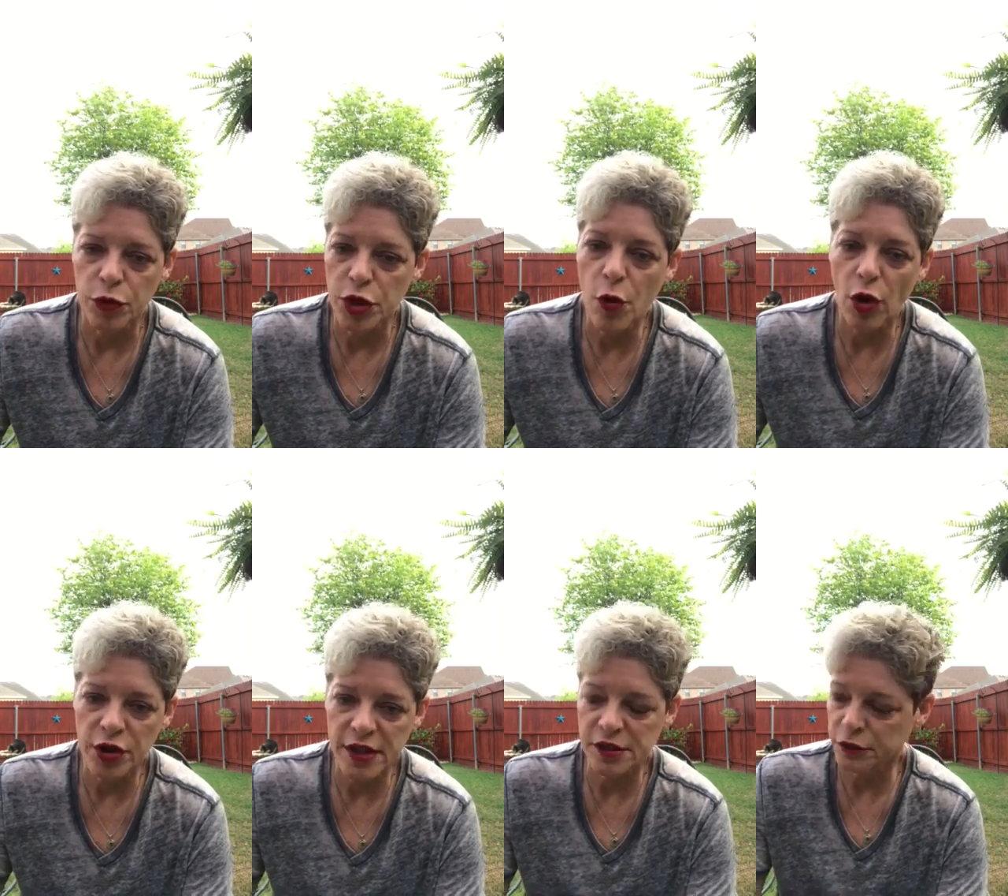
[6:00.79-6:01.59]
you are
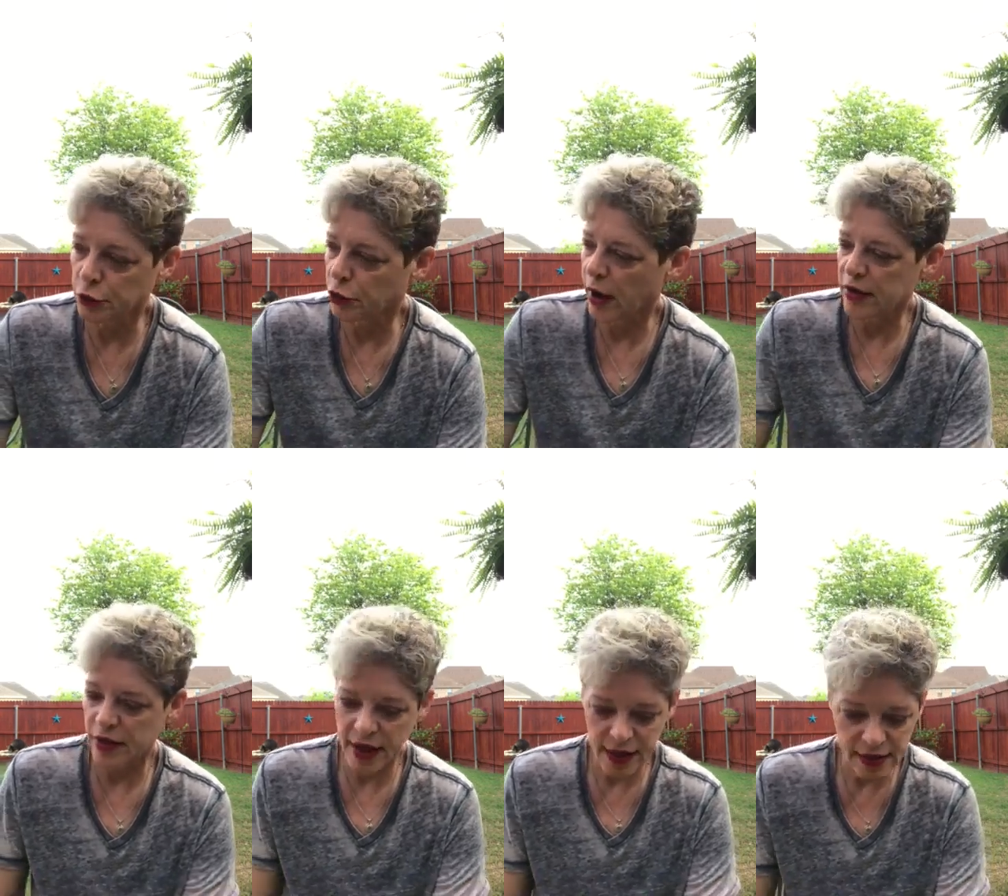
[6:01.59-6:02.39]
destined for great
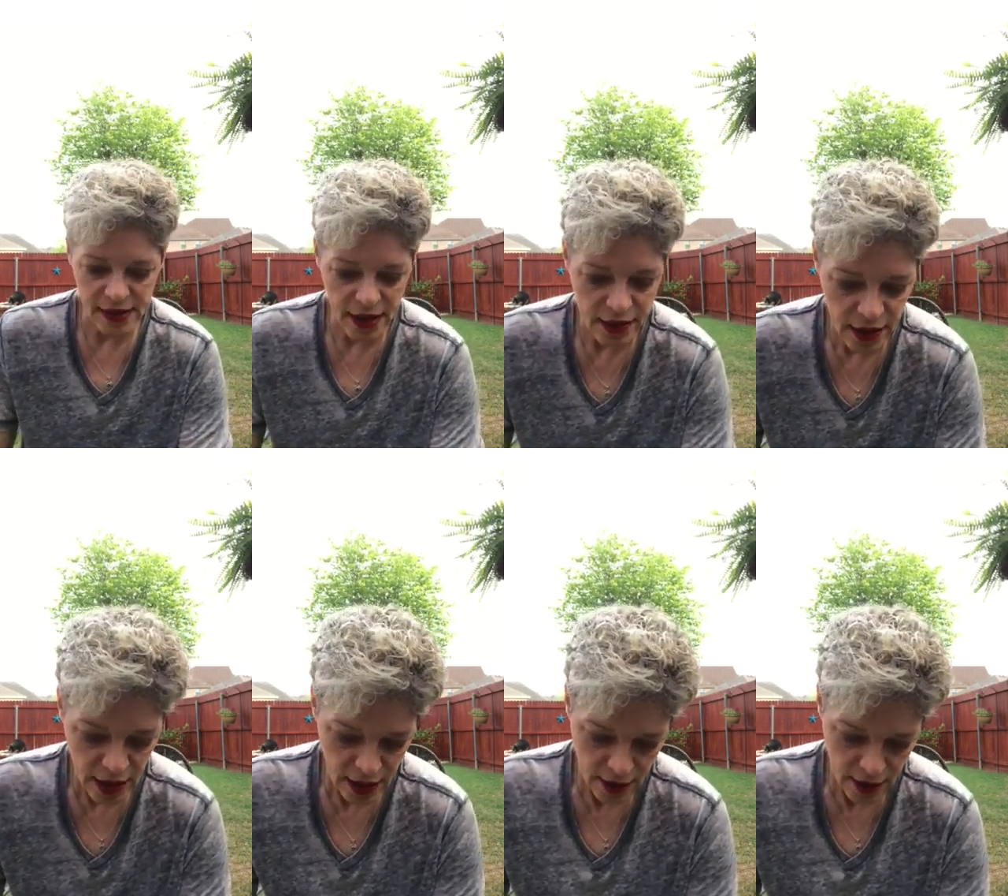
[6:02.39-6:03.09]
things, and